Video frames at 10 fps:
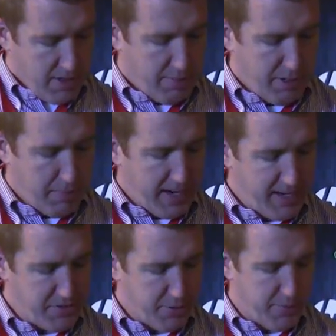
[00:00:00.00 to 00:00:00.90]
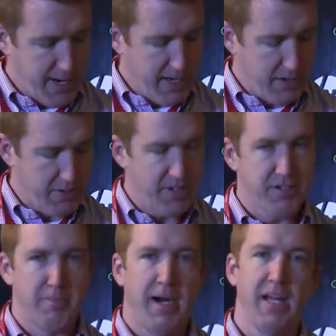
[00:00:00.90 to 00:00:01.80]
uh, but I'll pass it around,
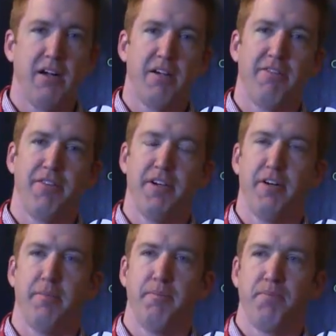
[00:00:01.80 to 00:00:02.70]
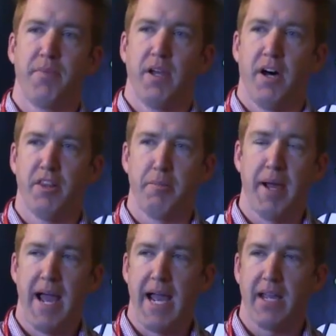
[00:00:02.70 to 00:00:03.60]
is the Mylar film on the
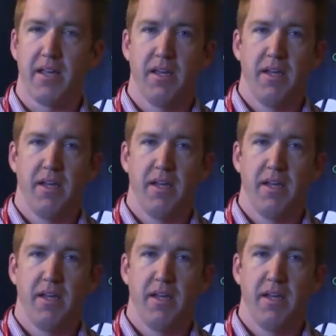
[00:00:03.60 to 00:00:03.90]
back.